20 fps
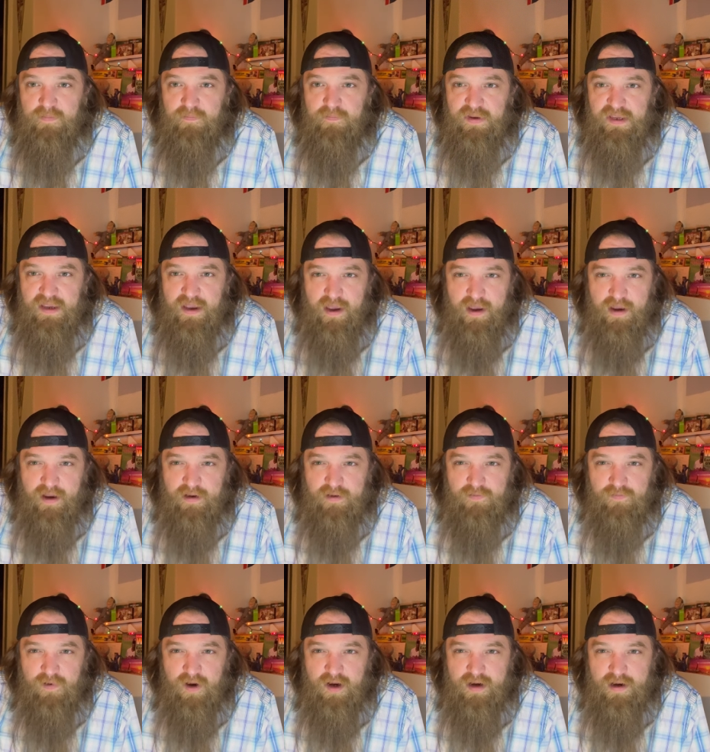behind
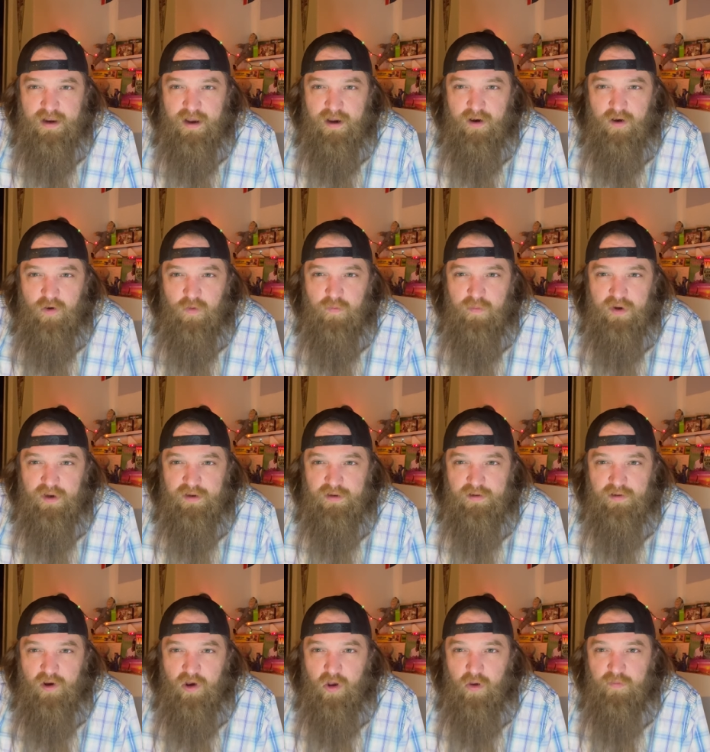right now, but
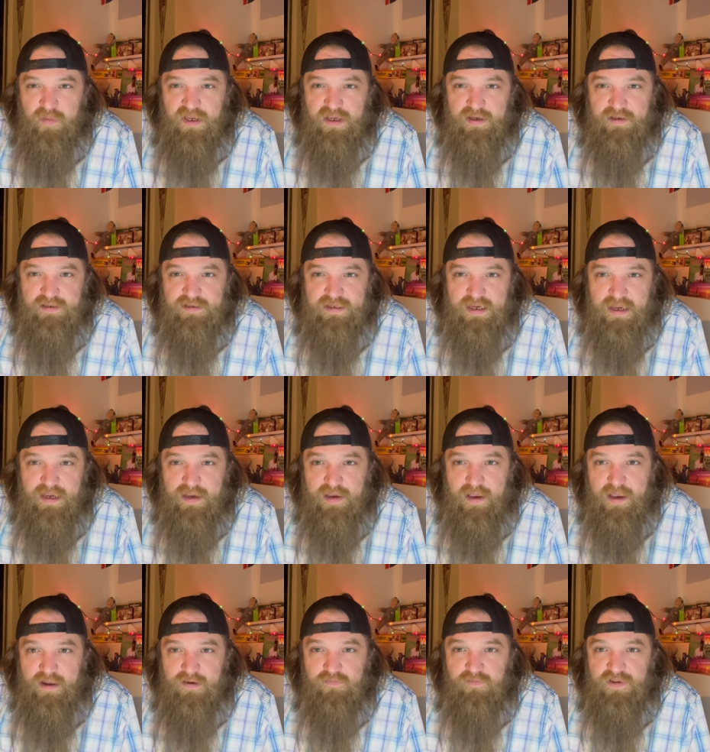I'll be a day
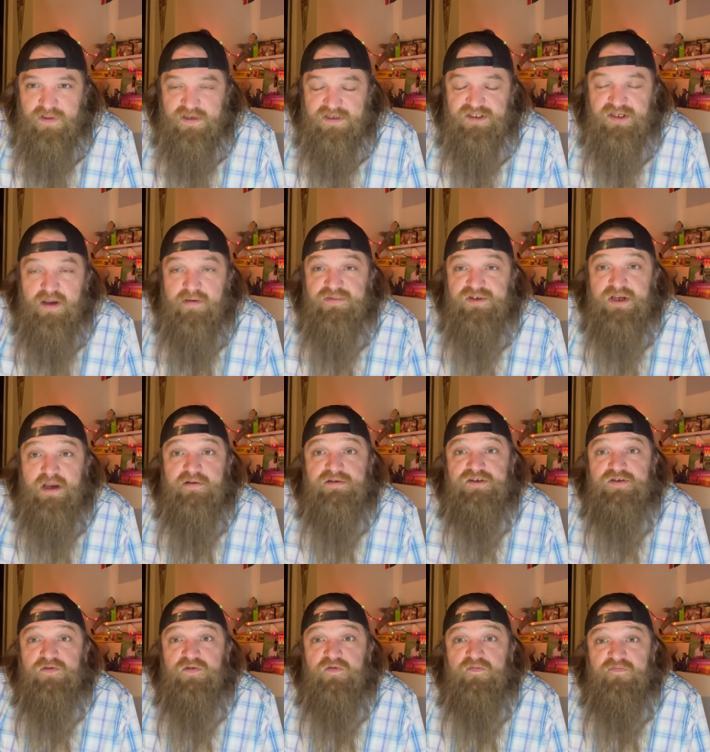ahead when this comes out.
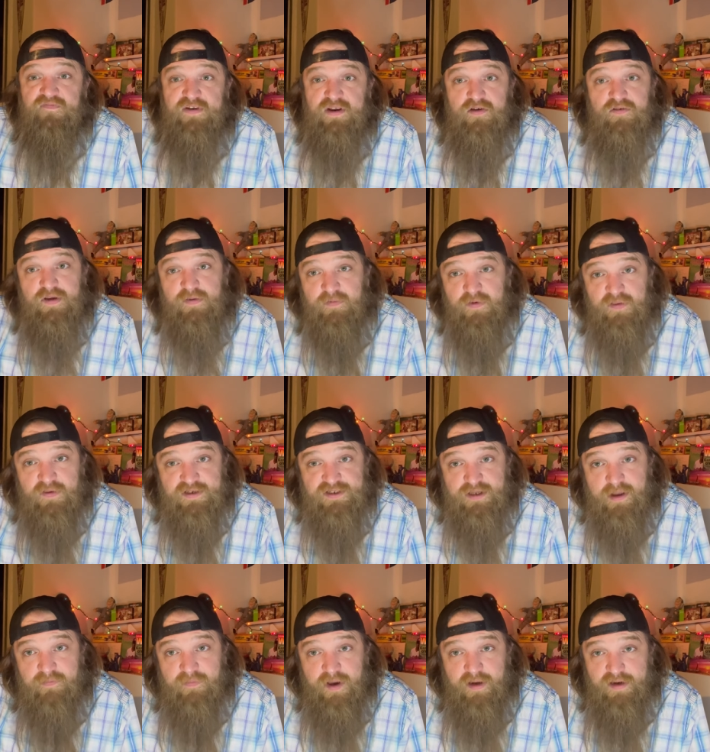So the video that released
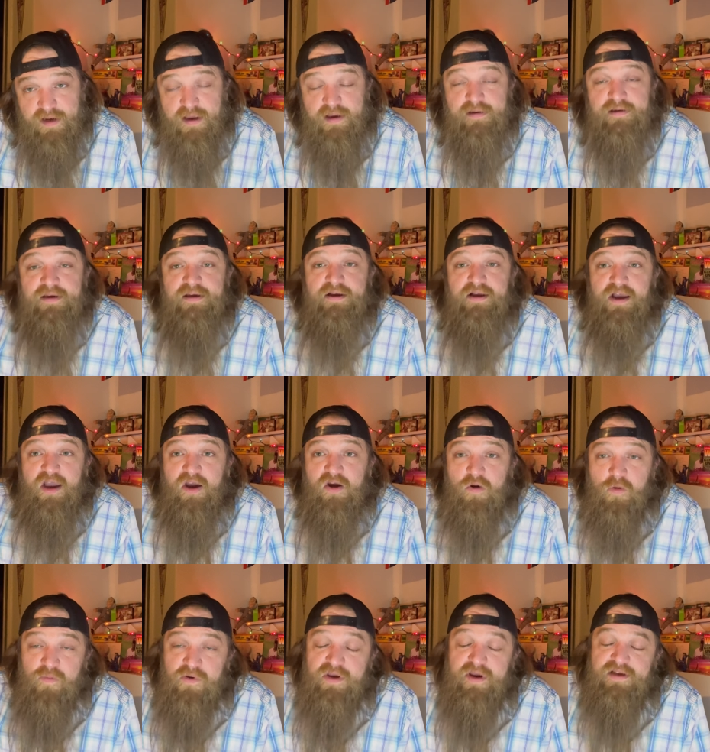on Monday, I
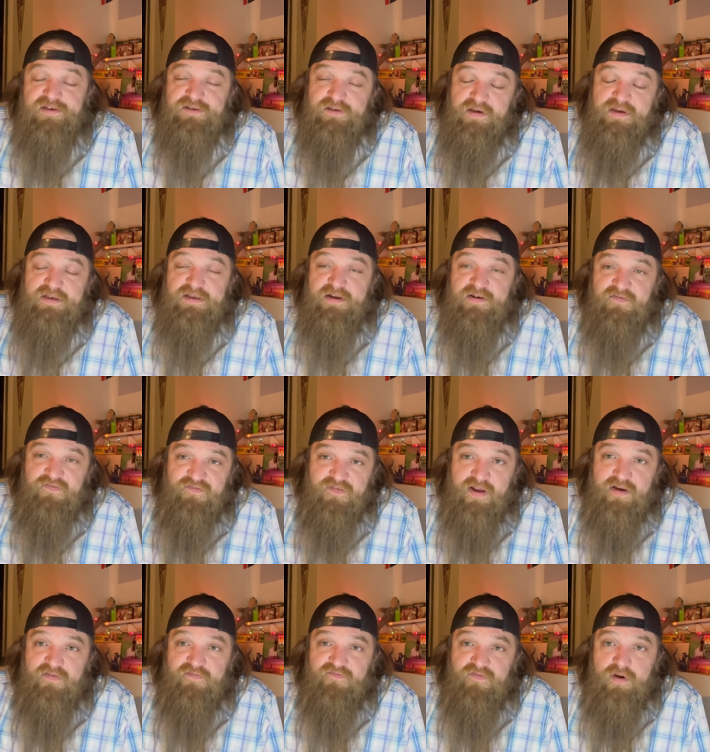hope you guys liked it and
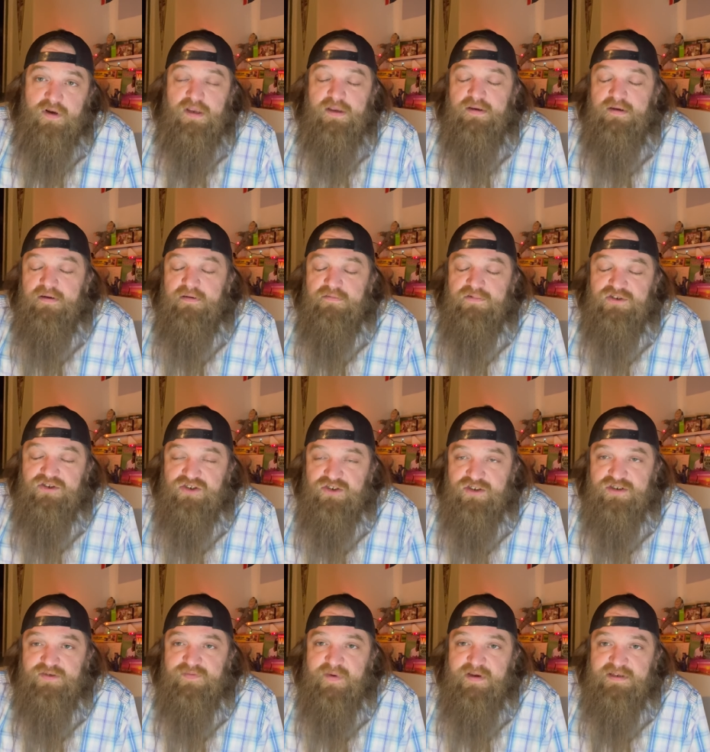found it funny. It was
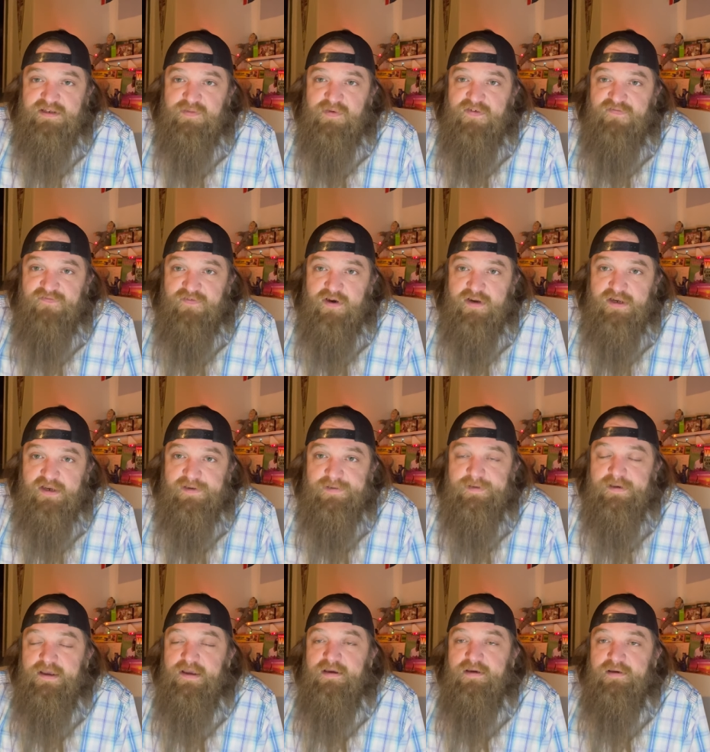just meant to be funny.
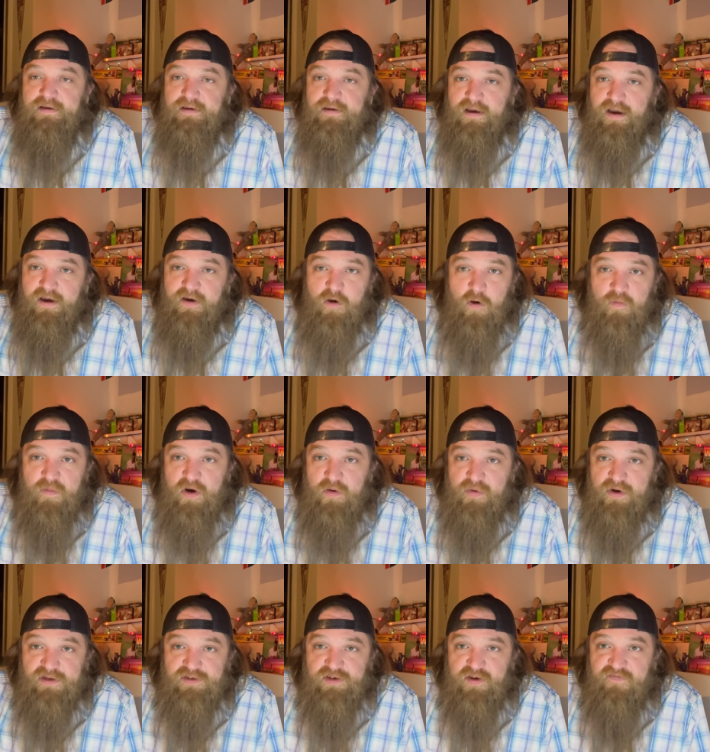I hope
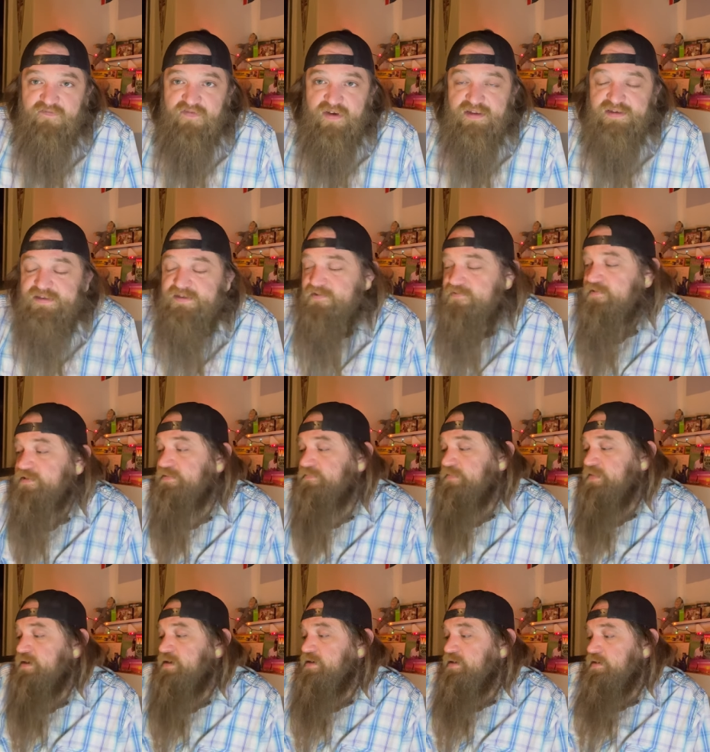nobody took offense to it.
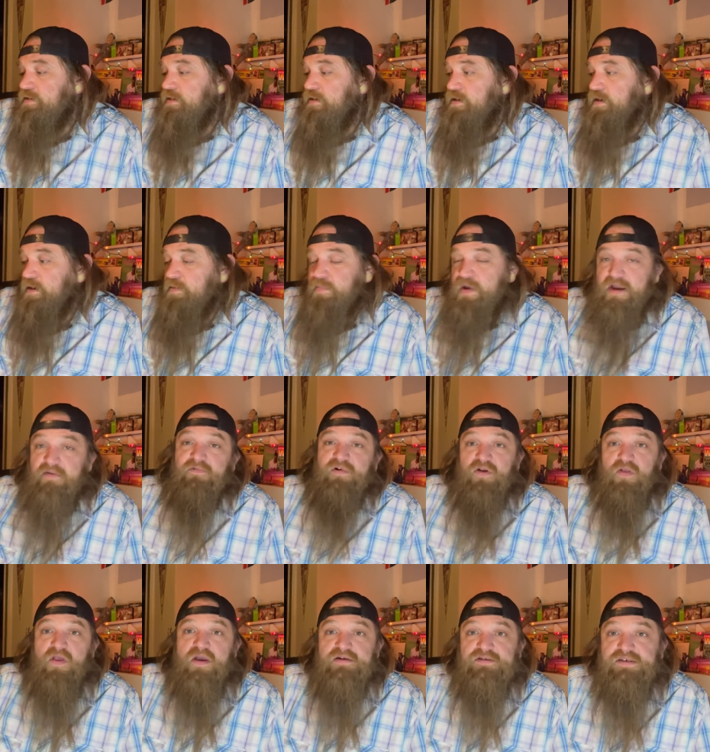I
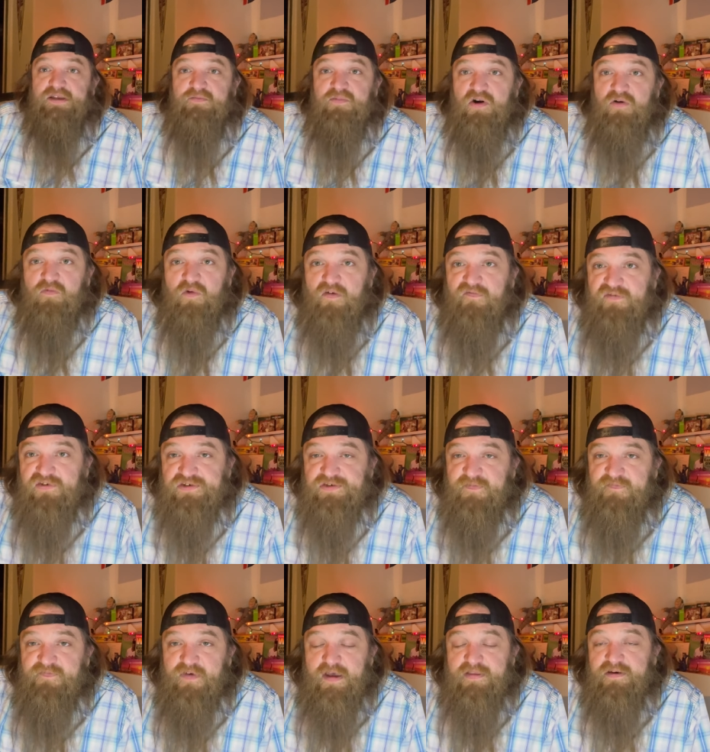realized I'm going to ruffle some
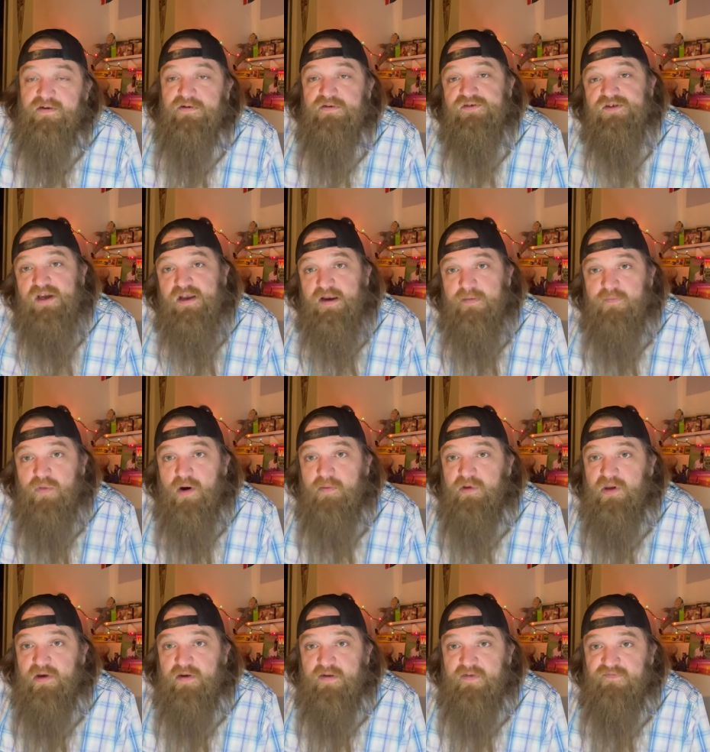feathers and I'm
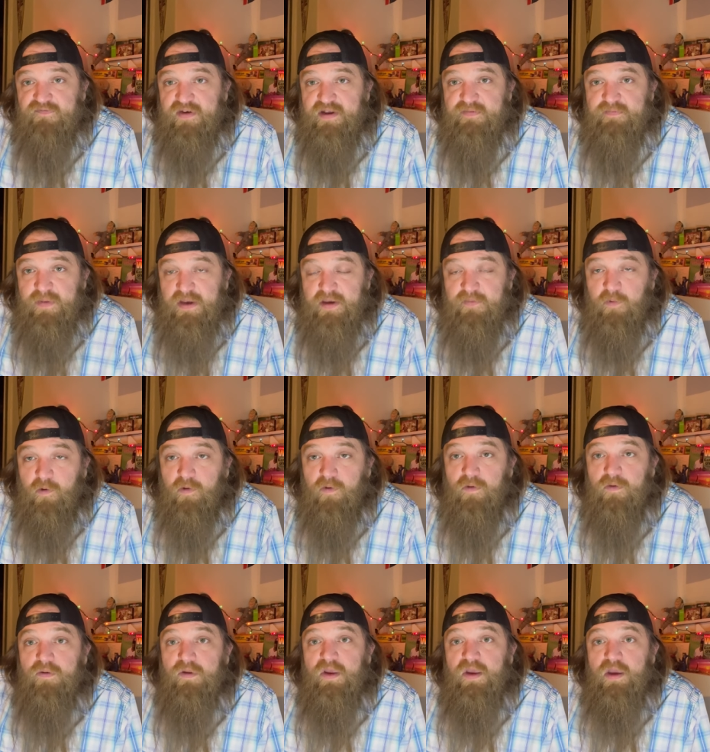probably going to offend
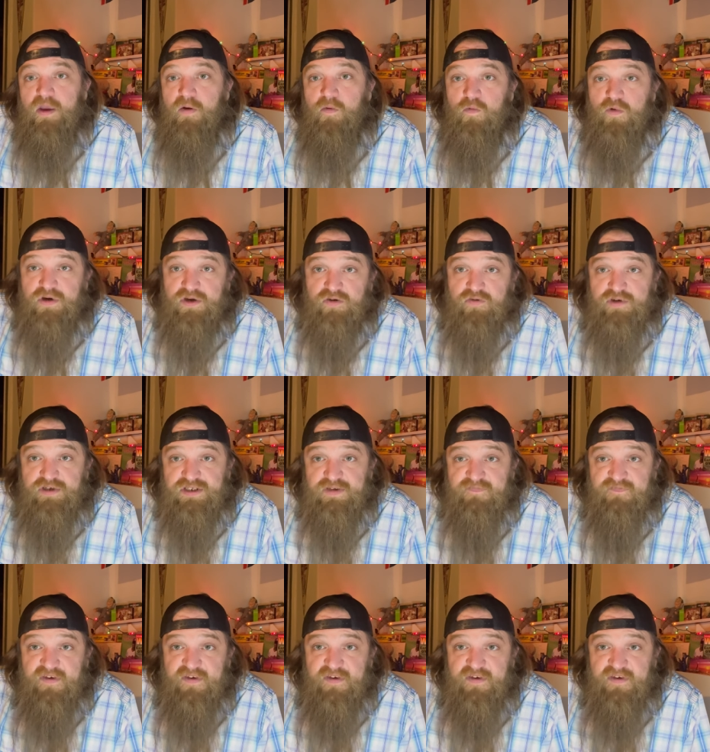people when doing some